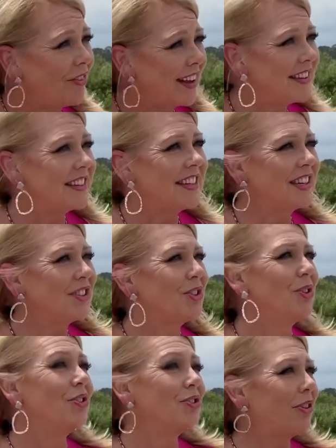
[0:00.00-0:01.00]
facing
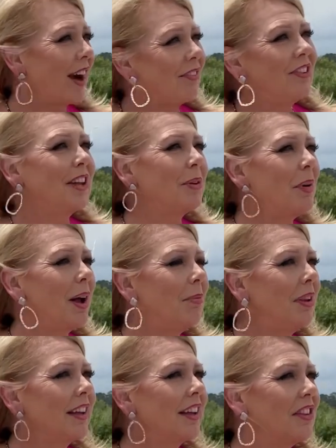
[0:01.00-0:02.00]
to the traveling
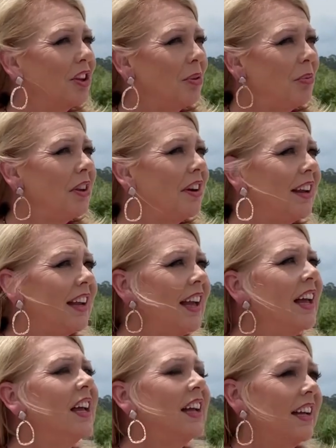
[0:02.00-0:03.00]
public in the community,
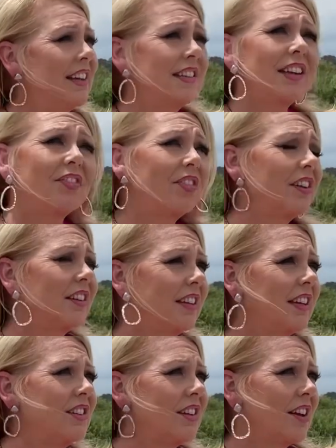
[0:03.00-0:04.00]
it
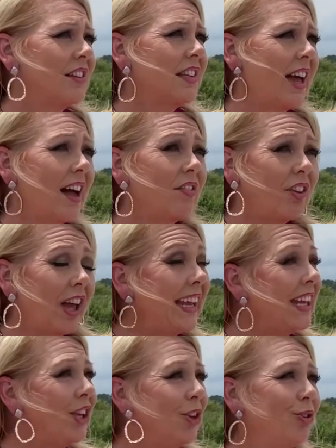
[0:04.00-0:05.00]
definitely does have a
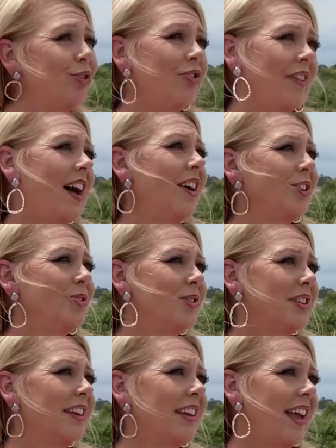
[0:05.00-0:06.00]
huge value
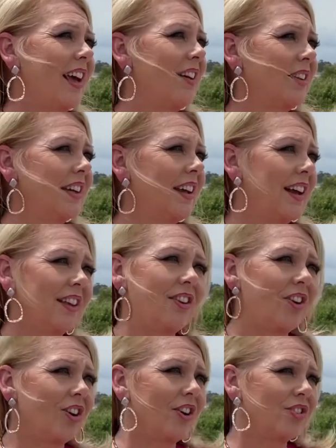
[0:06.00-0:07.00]
to the county at
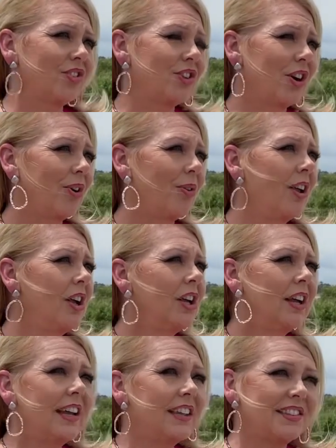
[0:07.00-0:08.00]
large. So
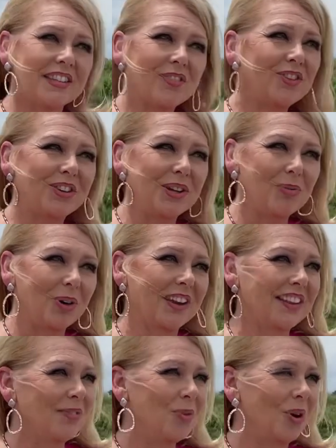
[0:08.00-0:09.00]
it's definitely
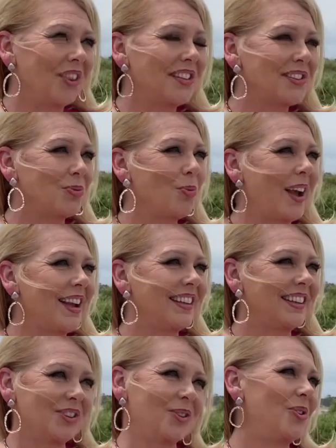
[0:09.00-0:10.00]
worth its weight
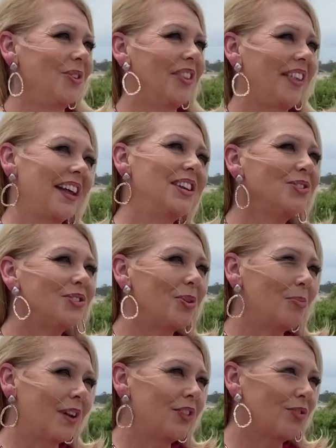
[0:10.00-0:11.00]
in gold. Thank you so
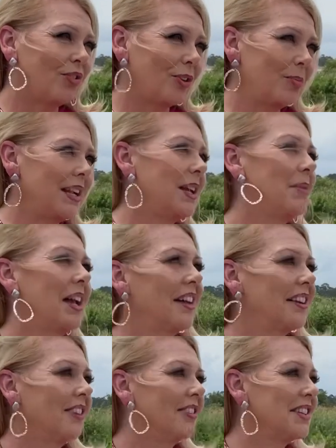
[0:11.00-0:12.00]
much for meeting me
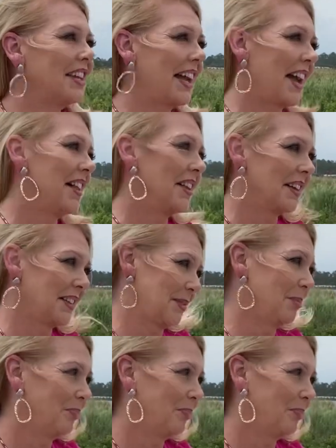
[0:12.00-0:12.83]
out here today, Alex.